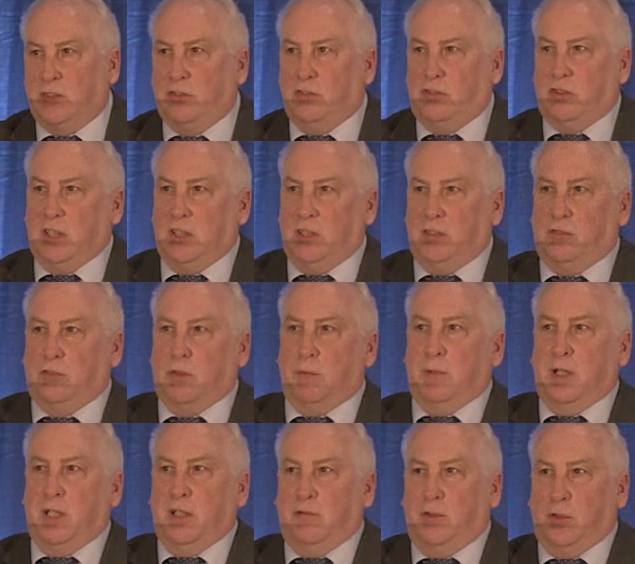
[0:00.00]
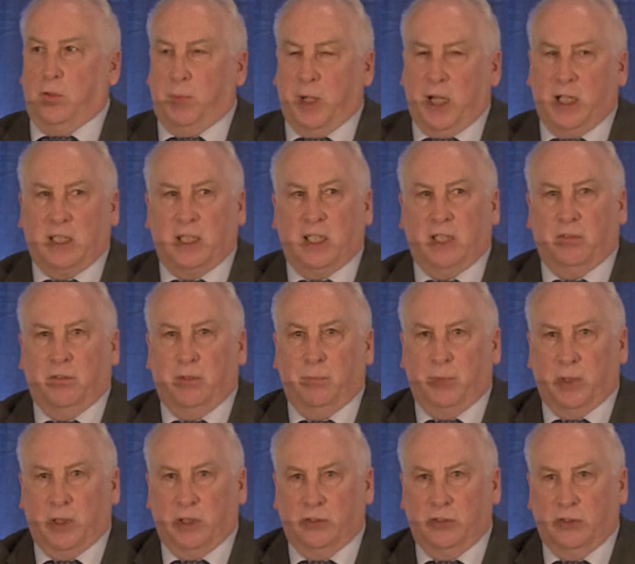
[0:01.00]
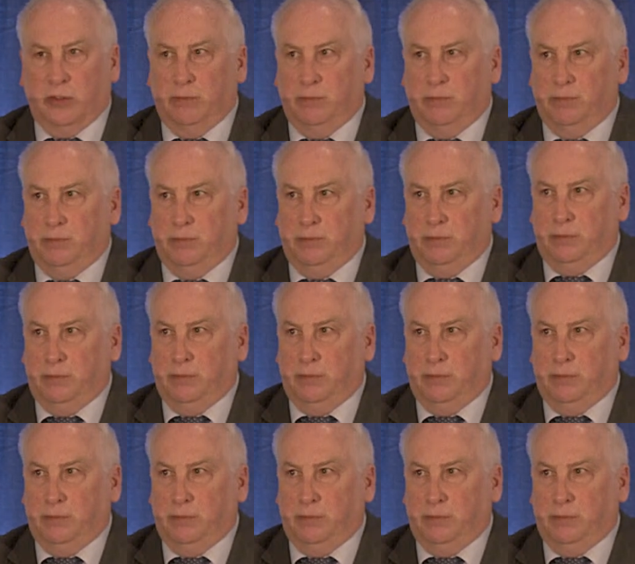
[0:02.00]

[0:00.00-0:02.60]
to see so many of you back here in person.